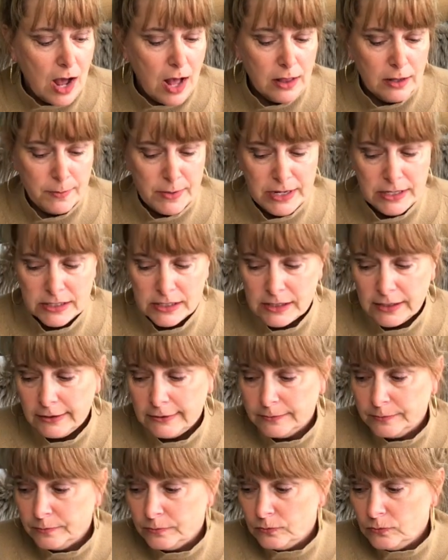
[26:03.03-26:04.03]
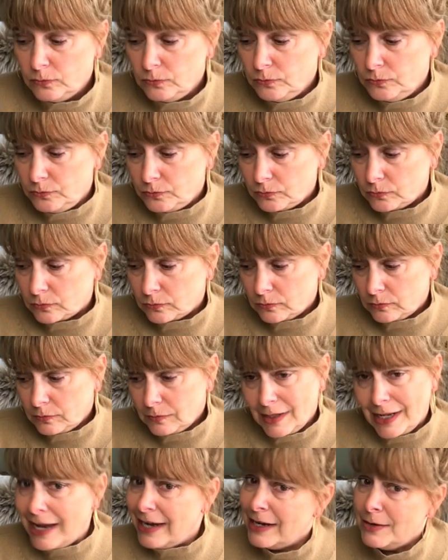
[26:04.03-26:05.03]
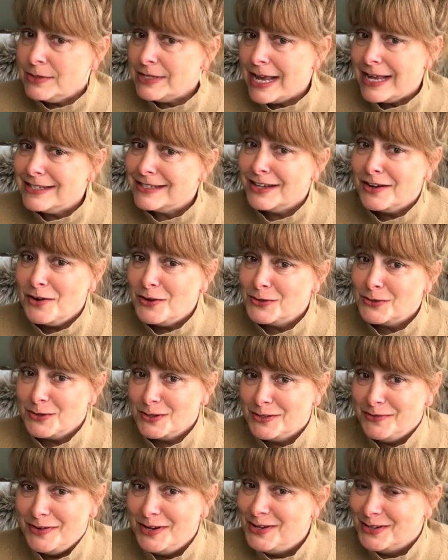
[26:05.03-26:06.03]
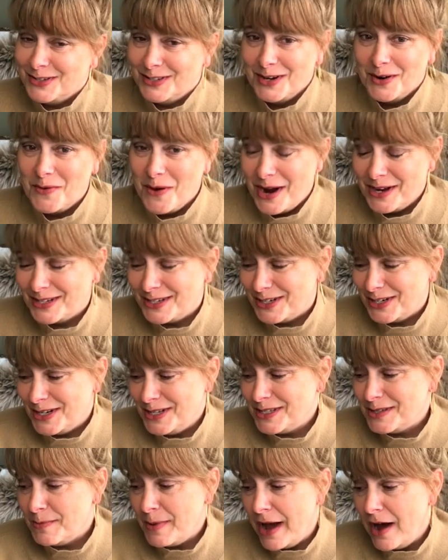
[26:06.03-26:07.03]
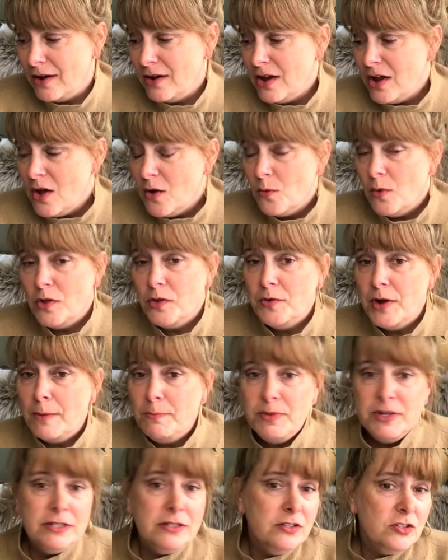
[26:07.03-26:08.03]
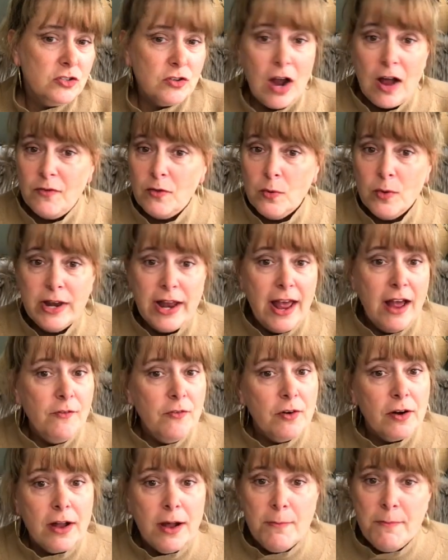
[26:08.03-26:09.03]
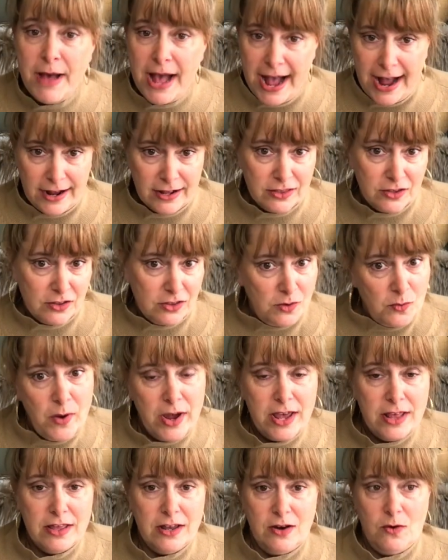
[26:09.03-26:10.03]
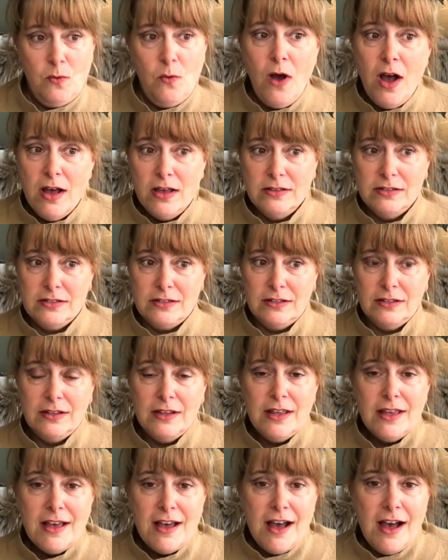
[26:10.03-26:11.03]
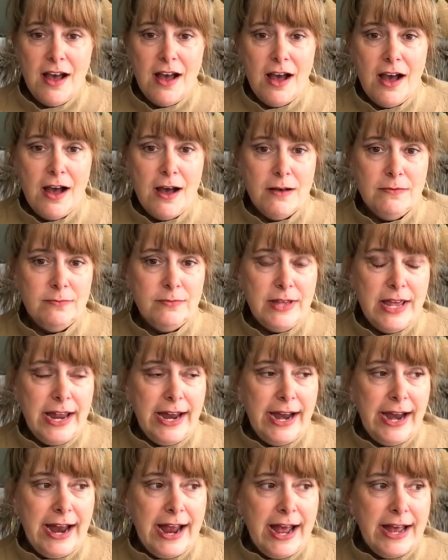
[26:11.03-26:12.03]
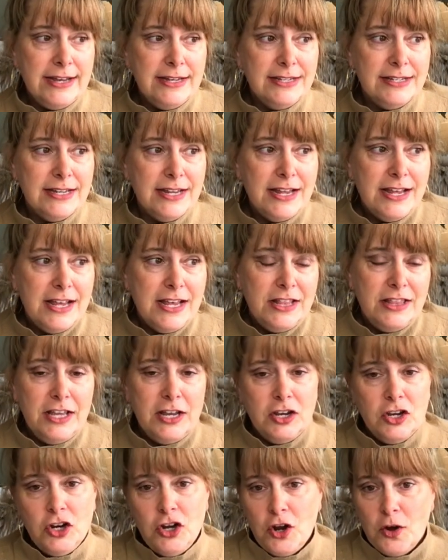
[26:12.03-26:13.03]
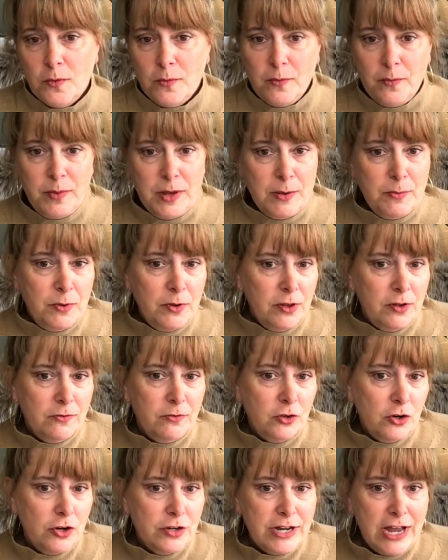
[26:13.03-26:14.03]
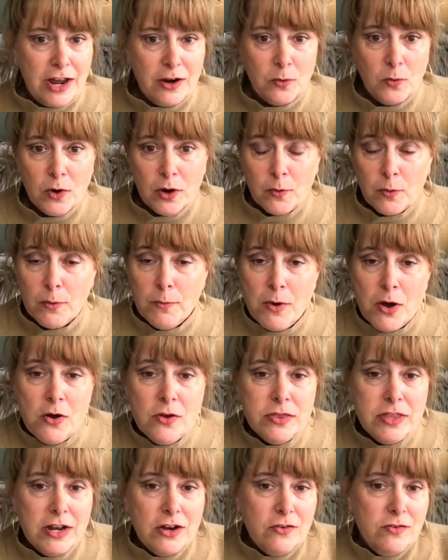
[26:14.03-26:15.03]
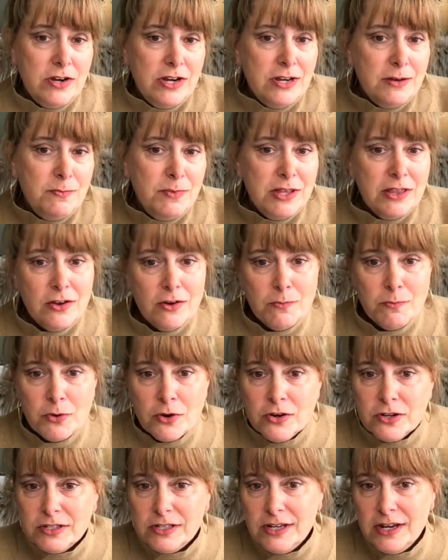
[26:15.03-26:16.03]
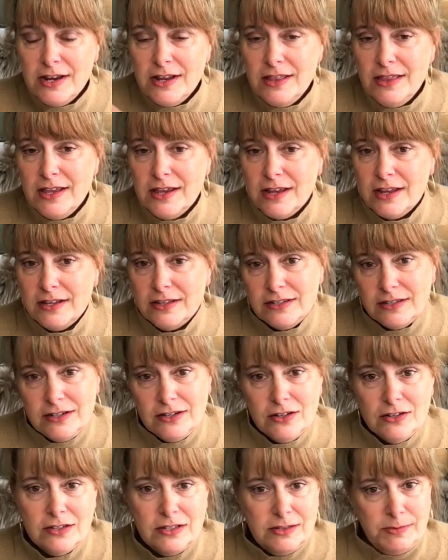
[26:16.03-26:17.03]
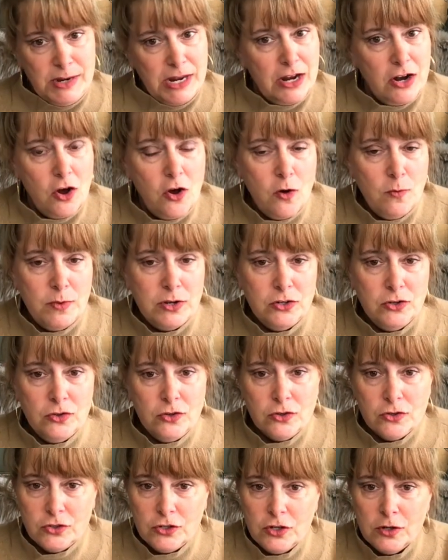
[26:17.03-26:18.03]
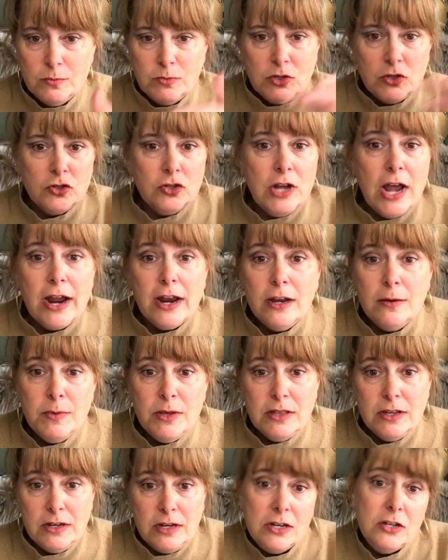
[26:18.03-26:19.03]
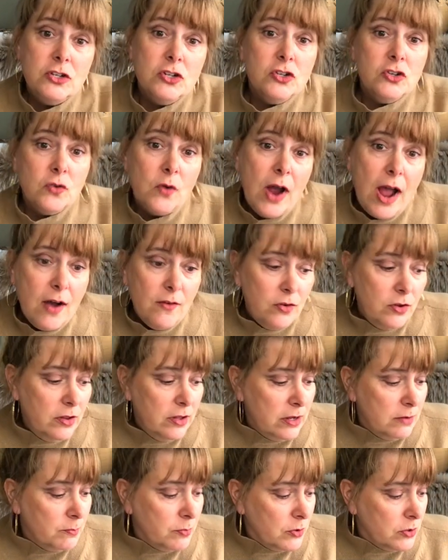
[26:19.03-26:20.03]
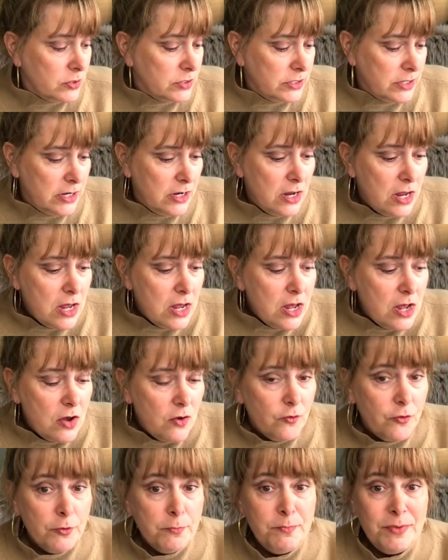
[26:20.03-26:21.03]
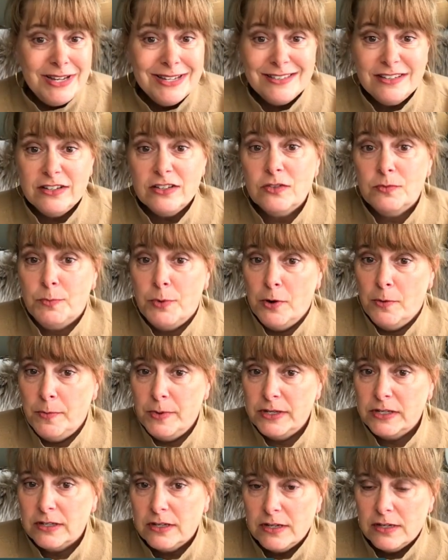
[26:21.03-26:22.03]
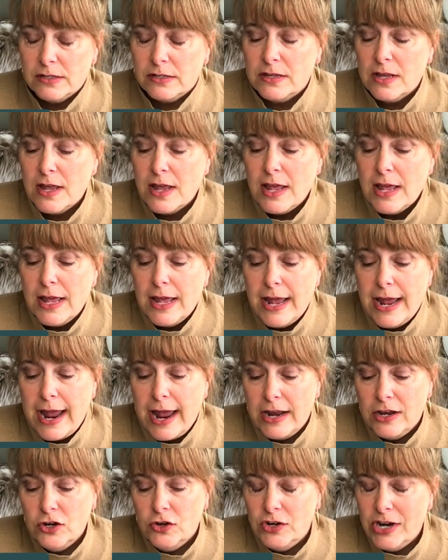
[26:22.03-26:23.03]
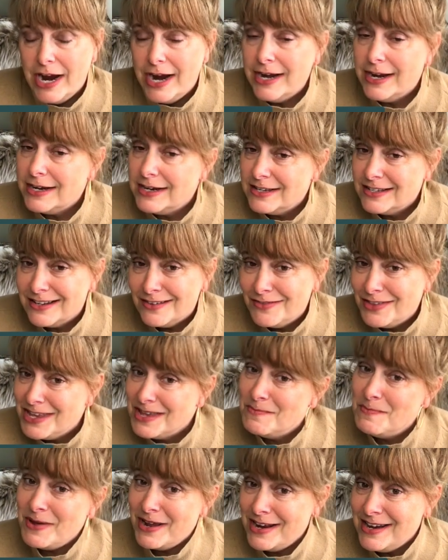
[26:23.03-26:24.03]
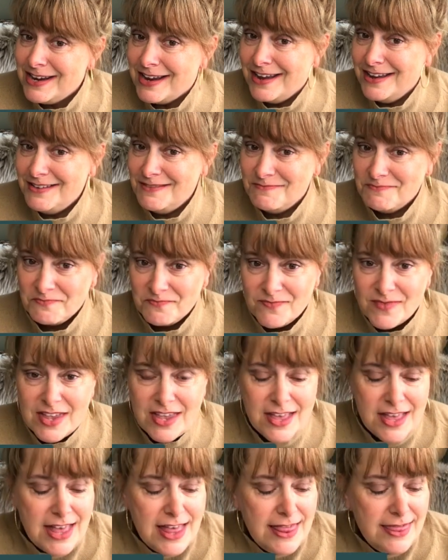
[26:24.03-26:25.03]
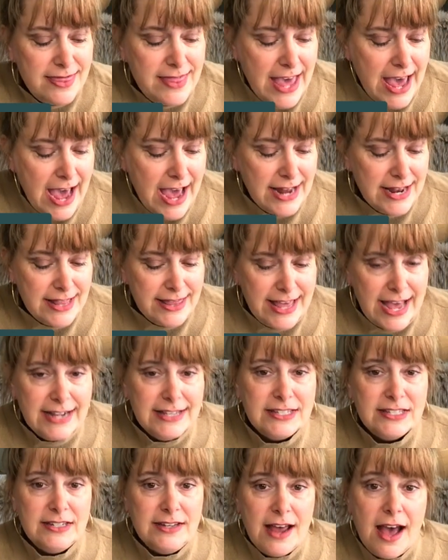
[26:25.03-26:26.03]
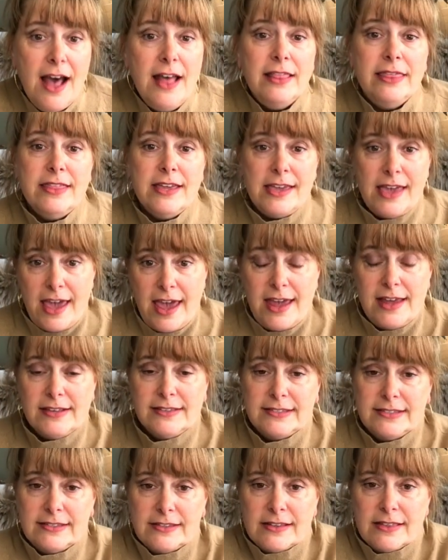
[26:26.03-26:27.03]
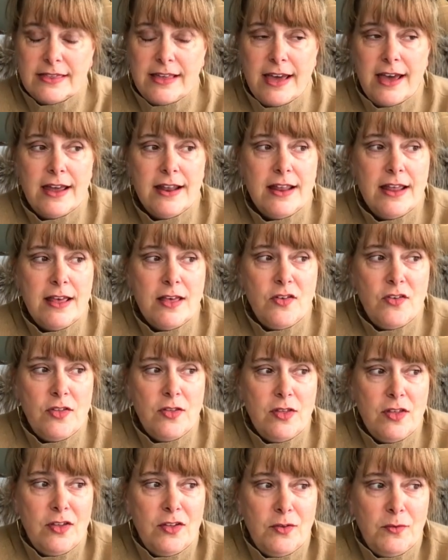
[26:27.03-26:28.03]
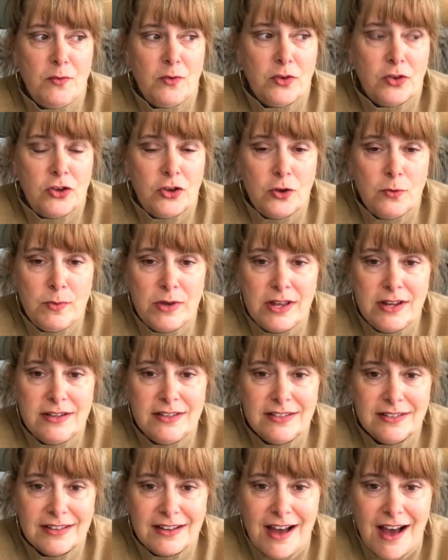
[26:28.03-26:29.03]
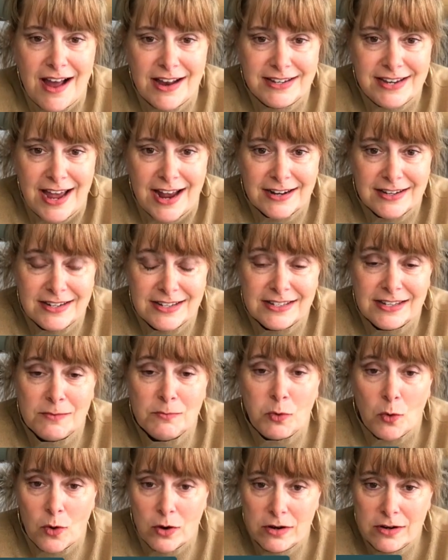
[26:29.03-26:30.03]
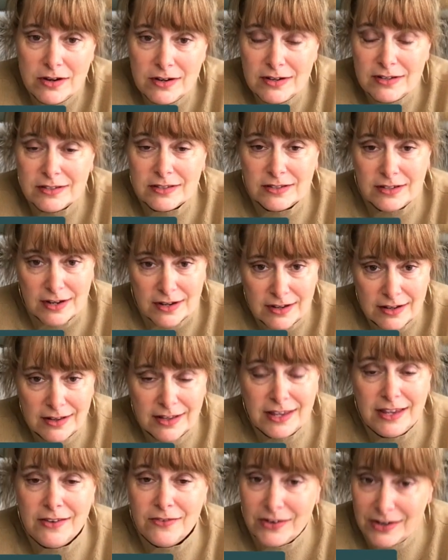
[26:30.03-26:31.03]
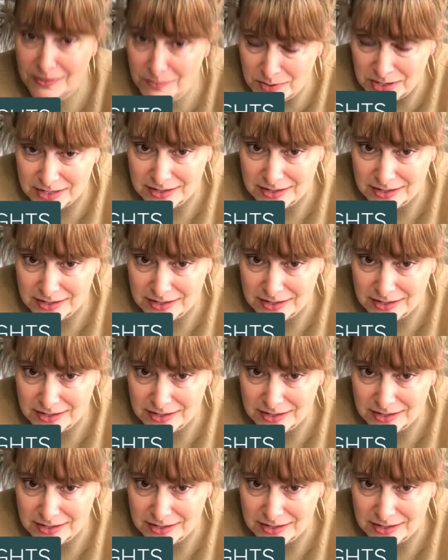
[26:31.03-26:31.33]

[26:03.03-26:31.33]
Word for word: columnist. And he was asking all sorts of interesting questions about whether or not business travel would ever come back that the way that it was. Um, and that you know people have learned how to work remote they don't need to be there in person they can still be at home and do their zooms there's not going to be the need to travel in person for business purposes and united is of the opinion that that's not the case that uh, human contact is important still even in